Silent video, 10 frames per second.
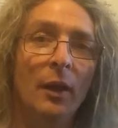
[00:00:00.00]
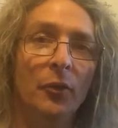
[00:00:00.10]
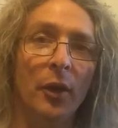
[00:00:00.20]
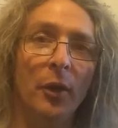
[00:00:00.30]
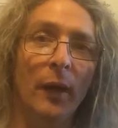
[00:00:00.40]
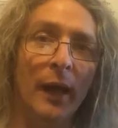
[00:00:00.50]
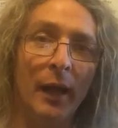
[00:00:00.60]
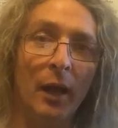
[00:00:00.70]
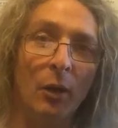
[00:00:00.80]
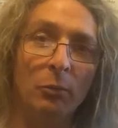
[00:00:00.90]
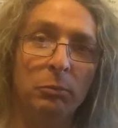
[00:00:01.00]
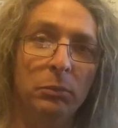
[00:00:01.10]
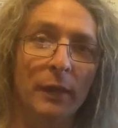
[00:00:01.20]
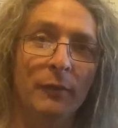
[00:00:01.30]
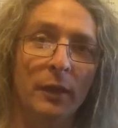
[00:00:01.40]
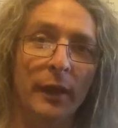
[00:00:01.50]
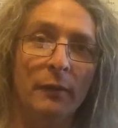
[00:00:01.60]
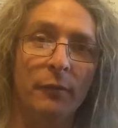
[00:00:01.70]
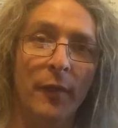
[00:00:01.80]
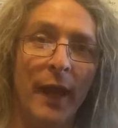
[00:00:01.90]
So I'll leave a link
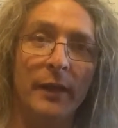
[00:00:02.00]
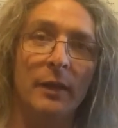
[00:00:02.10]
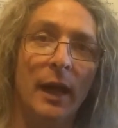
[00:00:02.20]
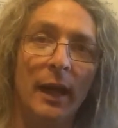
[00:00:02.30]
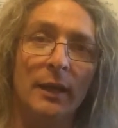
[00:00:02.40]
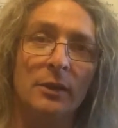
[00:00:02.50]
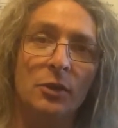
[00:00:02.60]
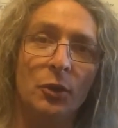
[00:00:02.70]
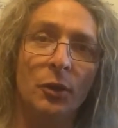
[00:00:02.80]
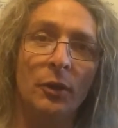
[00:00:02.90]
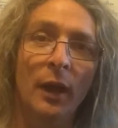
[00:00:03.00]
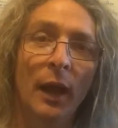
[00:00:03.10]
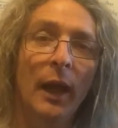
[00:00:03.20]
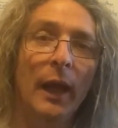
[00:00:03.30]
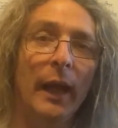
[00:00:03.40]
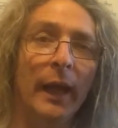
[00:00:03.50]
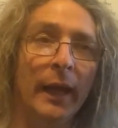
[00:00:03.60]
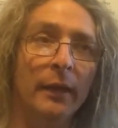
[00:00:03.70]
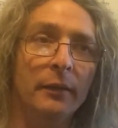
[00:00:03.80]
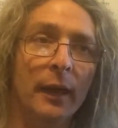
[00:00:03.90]
for that soon.
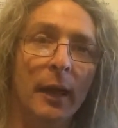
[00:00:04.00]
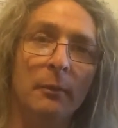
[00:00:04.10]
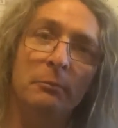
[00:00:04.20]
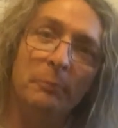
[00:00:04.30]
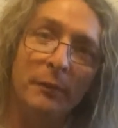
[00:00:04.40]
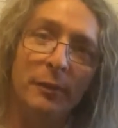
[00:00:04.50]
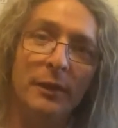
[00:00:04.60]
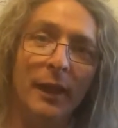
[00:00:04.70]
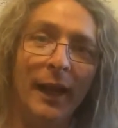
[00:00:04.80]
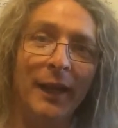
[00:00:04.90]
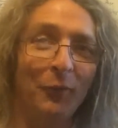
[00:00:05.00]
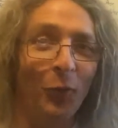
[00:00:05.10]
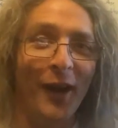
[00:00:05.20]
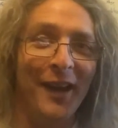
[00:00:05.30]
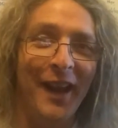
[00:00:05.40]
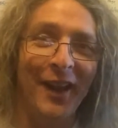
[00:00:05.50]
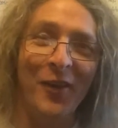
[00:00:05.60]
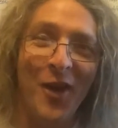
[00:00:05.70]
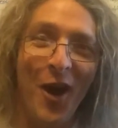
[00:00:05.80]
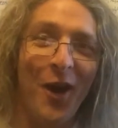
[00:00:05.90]
And but for today, right now,
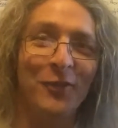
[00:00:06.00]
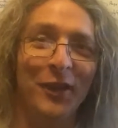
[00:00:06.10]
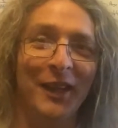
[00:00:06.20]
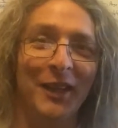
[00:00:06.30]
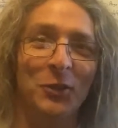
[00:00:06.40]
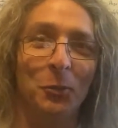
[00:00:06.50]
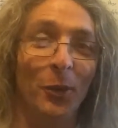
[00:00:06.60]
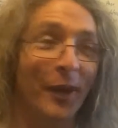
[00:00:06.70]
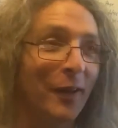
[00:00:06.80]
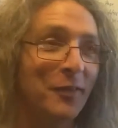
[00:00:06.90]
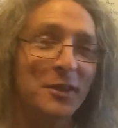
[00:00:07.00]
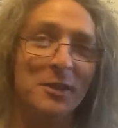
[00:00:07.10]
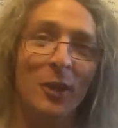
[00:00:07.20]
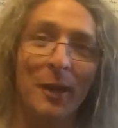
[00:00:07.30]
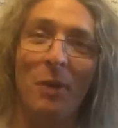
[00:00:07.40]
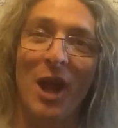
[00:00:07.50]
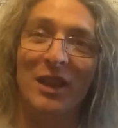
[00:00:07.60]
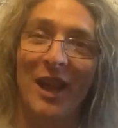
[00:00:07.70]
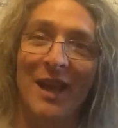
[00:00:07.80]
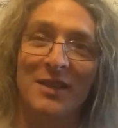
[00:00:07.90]
I've got to get to work. This is like my
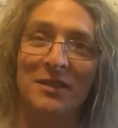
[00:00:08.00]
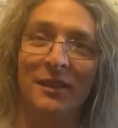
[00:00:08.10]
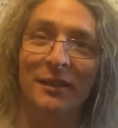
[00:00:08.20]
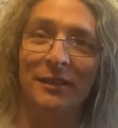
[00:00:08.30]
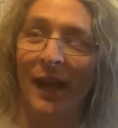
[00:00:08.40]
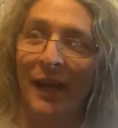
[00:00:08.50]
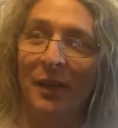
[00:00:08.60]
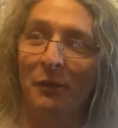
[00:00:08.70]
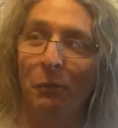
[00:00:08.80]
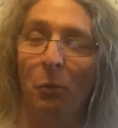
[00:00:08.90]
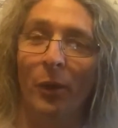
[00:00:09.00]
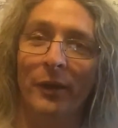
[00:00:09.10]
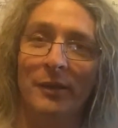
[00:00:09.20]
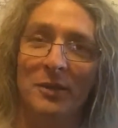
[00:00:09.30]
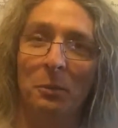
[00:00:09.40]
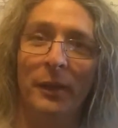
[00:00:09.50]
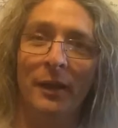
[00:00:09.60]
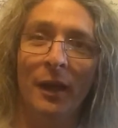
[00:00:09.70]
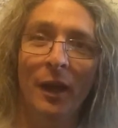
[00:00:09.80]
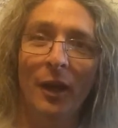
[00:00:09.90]
last day of work this
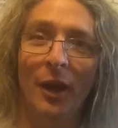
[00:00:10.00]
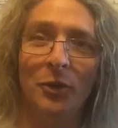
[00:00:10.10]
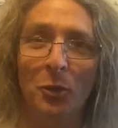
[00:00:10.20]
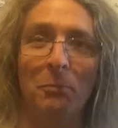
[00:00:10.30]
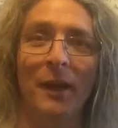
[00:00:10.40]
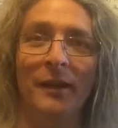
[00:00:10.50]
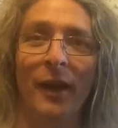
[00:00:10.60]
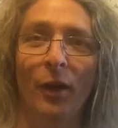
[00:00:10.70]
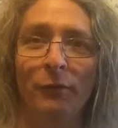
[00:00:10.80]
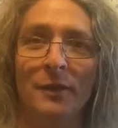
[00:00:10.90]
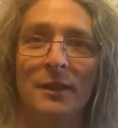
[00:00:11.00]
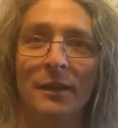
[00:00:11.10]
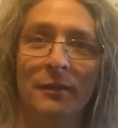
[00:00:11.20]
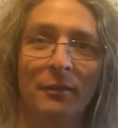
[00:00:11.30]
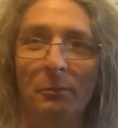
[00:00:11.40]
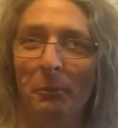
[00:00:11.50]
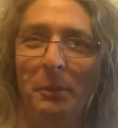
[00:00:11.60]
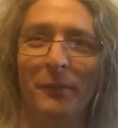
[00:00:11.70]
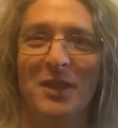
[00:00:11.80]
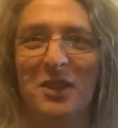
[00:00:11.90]
week. I took Monday off as a
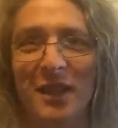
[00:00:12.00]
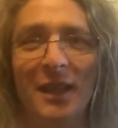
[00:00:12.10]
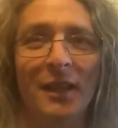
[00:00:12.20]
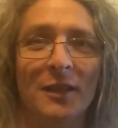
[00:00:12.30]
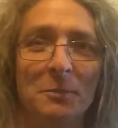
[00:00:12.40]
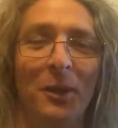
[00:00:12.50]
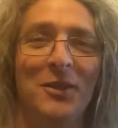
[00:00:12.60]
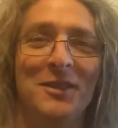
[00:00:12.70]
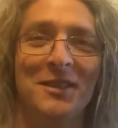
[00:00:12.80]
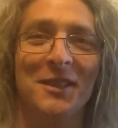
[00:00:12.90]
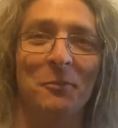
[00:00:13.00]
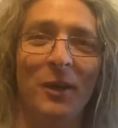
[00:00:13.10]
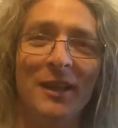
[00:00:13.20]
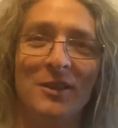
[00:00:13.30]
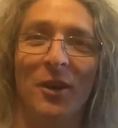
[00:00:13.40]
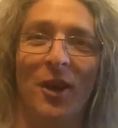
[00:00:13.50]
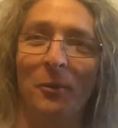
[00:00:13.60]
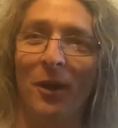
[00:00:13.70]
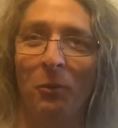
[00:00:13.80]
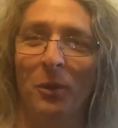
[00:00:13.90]
bit of a sickie, I suppose, in some ways. I
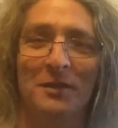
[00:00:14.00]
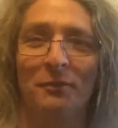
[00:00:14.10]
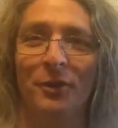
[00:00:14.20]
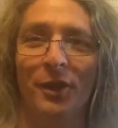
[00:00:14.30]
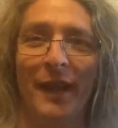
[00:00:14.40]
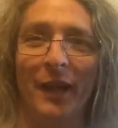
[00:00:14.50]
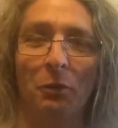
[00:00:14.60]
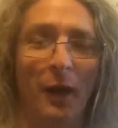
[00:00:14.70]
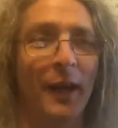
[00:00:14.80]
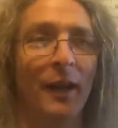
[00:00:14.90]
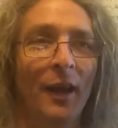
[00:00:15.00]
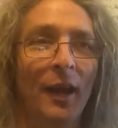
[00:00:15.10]
wasn't feeling that great.